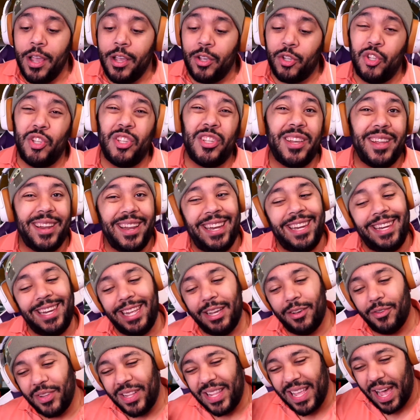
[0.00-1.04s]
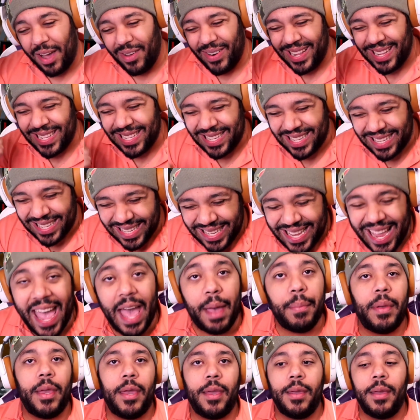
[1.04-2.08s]
She's going to kneel down and
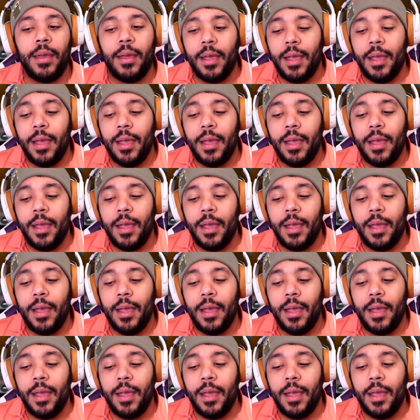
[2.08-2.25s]
stab it,